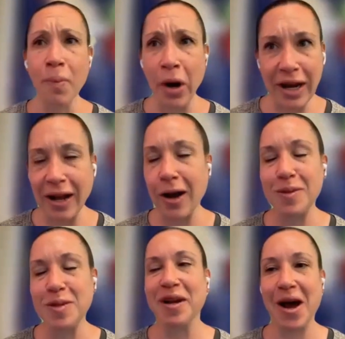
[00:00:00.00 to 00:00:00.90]
or marketing
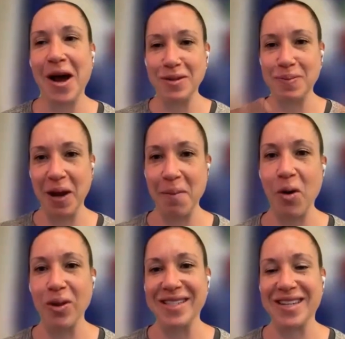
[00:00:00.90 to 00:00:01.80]
ops, but now it's
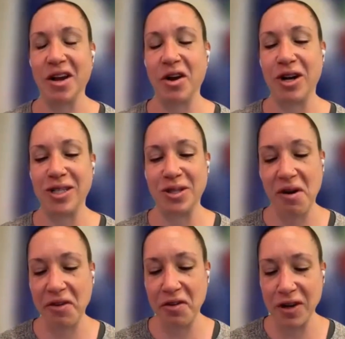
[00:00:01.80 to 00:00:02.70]
become holistic across the
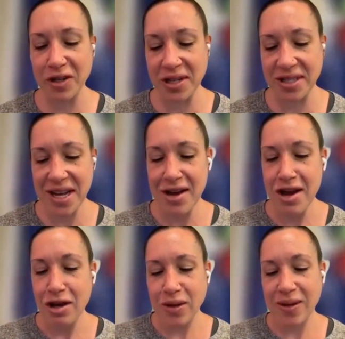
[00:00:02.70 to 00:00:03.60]
revenue functions.
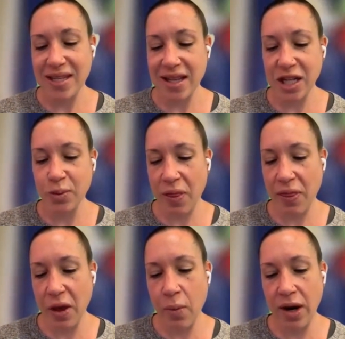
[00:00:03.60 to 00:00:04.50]
So I'd say that's
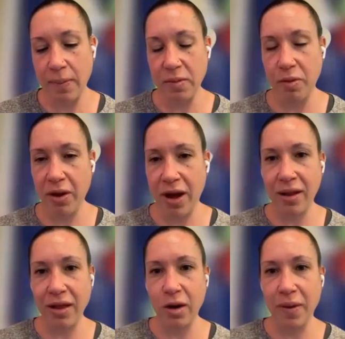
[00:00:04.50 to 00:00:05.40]
one thing where people
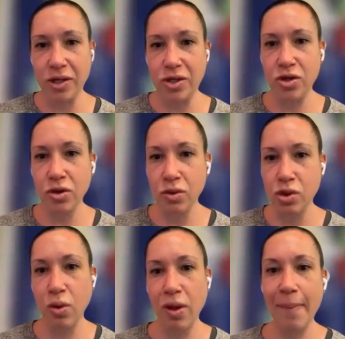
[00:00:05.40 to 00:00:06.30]
got a little bit too
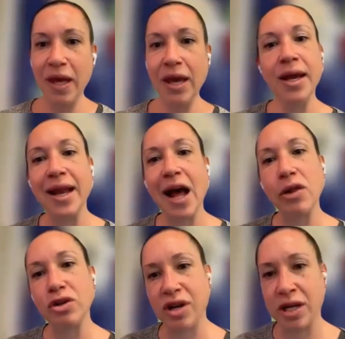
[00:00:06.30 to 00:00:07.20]
tool happy and
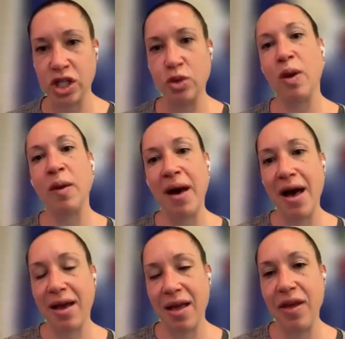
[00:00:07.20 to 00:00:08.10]
now they're trying to swing
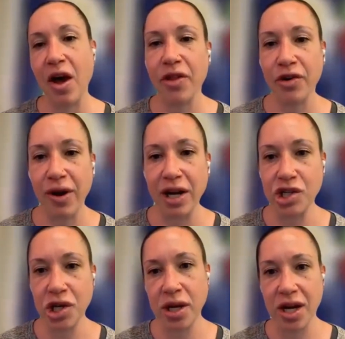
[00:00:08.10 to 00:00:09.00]
back in the other
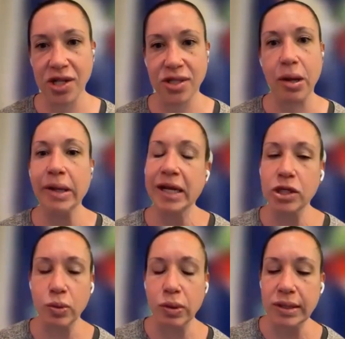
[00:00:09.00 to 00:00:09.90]
direction and
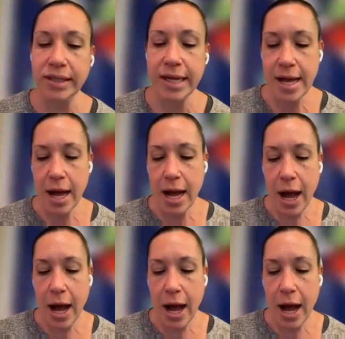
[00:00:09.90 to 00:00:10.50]
consolidate tools.